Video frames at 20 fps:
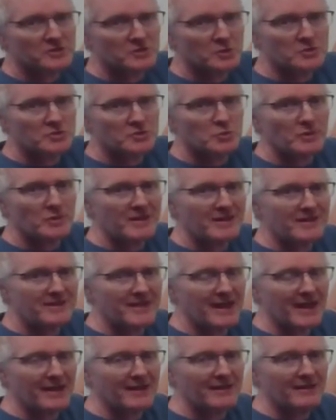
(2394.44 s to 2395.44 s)
so it's within
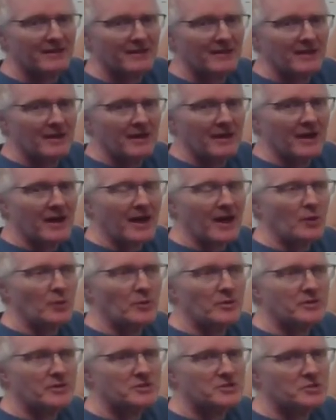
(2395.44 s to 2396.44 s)
that. I
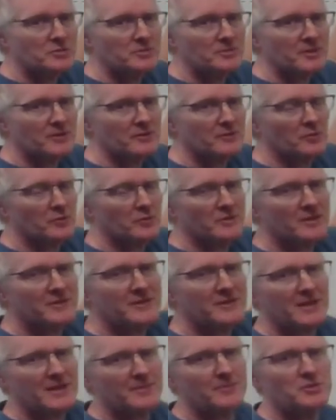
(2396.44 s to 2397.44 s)
would assume, therefore, that
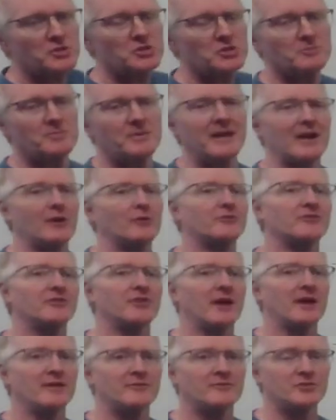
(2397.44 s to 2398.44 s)
the image should be
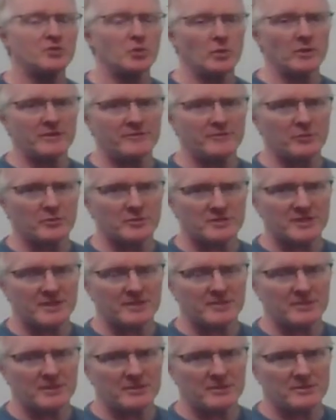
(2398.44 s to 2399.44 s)
outside of 24
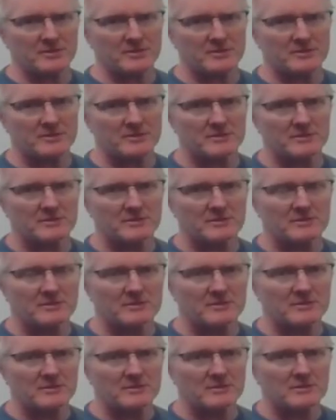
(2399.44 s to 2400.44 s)
centimeters.
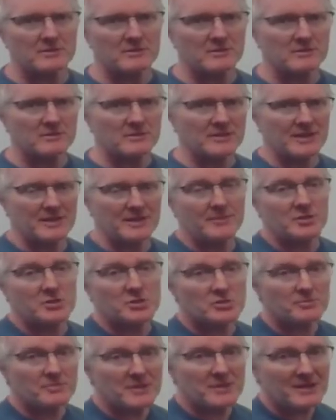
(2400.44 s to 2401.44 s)
The image
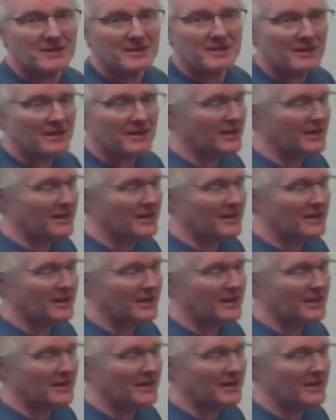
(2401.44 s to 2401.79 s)
should be,